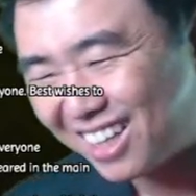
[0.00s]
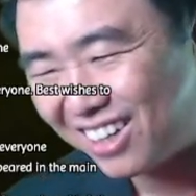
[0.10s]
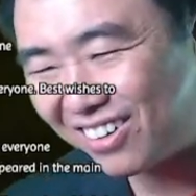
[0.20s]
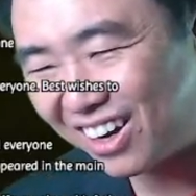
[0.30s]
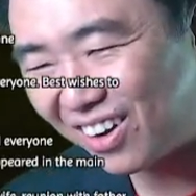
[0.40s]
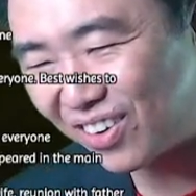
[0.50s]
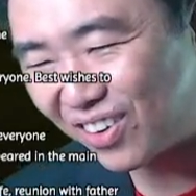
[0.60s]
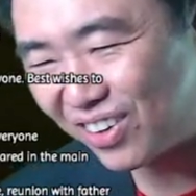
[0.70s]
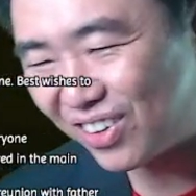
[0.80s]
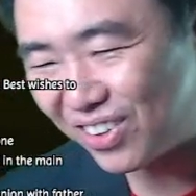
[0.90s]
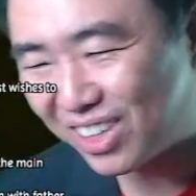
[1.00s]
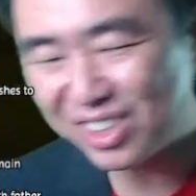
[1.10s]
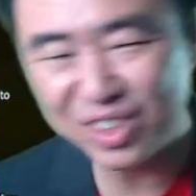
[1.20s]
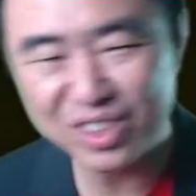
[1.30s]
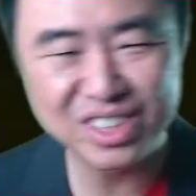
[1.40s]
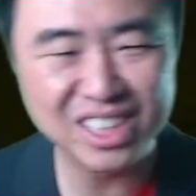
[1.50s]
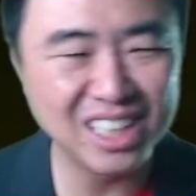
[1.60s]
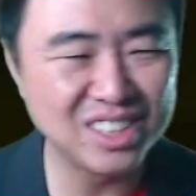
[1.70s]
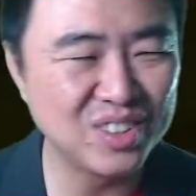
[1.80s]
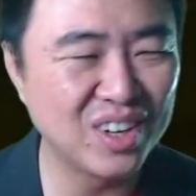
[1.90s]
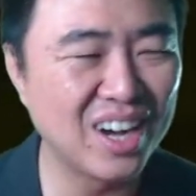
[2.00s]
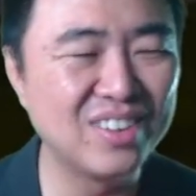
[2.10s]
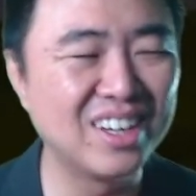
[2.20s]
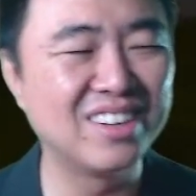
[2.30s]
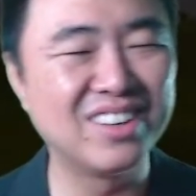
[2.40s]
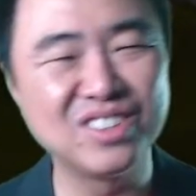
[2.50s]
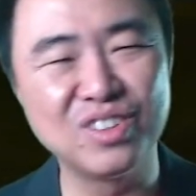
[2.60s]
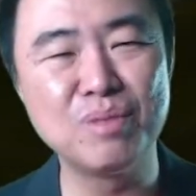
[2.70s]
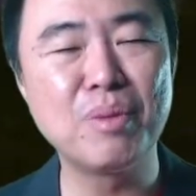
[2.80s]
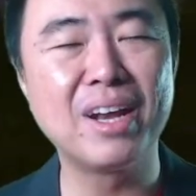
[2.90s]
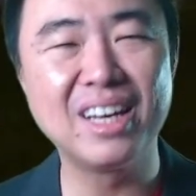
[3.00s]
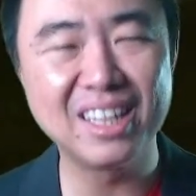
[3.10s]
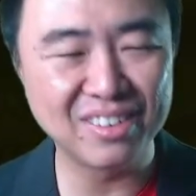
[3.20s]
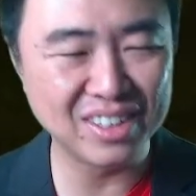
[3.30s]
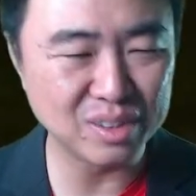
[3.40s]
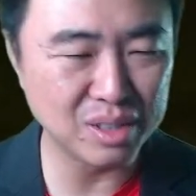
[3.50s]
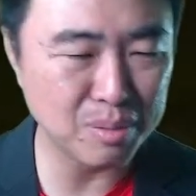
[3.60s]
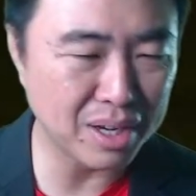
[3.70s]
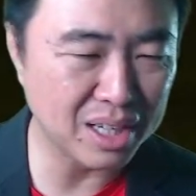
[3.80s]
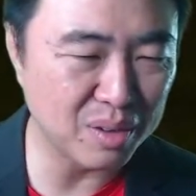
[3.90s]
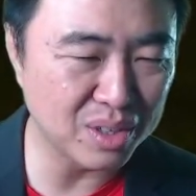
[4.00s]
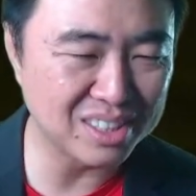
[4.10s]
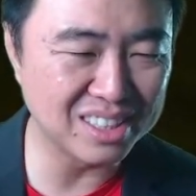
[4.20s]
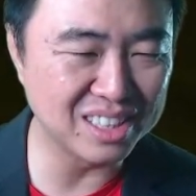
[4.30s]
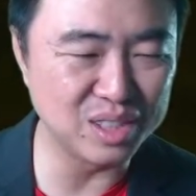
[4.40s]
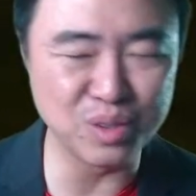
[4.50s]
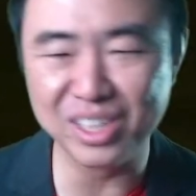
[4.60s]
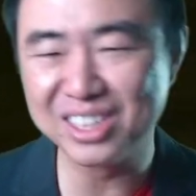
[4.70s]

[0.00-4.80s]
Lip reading: right? Or not, you know, they just chase you out, right? So depending, right? So depending what's the situation,